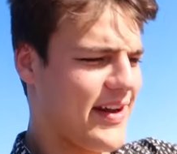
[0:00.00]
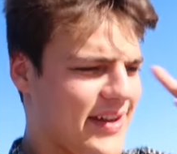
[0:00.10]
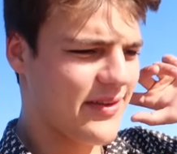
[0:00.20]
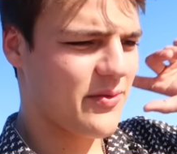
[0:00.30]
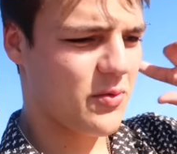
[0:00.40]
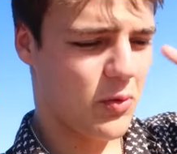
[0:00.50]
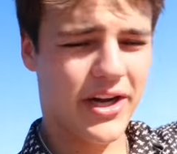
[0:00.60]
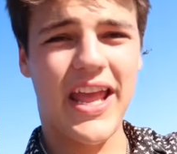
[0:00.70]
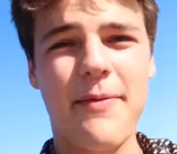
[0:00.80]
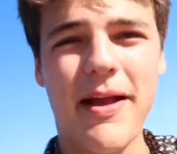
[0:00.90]
uh, we're
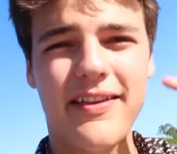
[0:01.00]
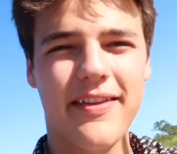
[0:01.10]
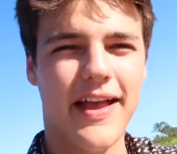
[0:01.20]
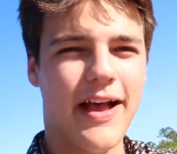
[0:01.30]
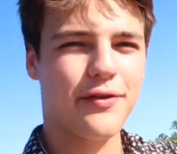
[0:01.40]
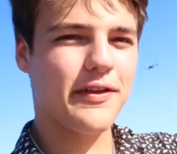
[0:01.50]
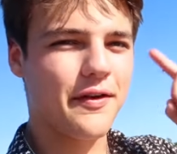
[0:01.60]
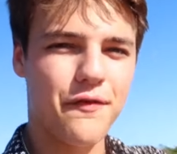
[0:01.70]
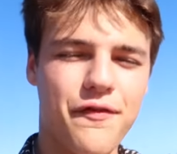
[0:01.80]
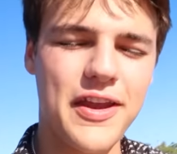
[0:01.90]
gonna head back to the house
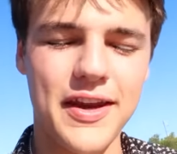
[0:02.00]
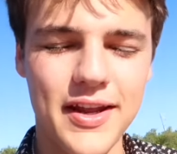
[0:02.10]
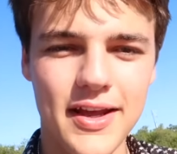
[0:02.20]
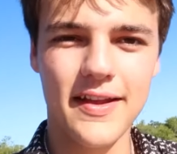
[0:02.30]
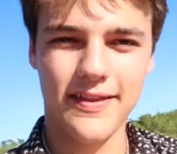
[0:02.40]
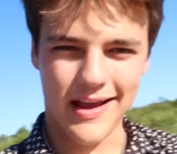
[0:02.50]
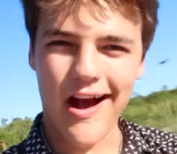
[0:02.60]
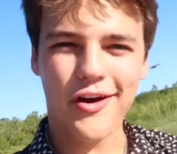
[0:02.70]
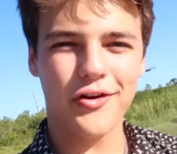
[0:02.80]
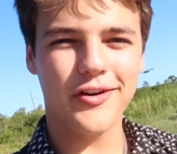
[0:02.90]
and feed the
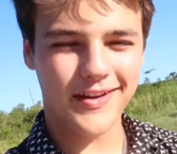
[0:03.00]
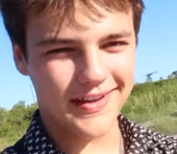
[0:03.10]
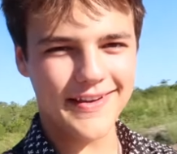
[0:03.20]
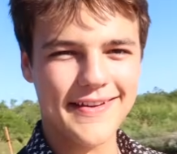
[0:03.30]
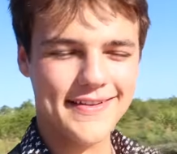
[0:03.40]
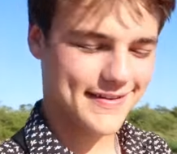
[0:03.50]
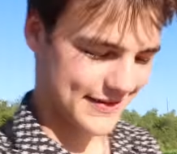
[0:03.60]
otter Kia.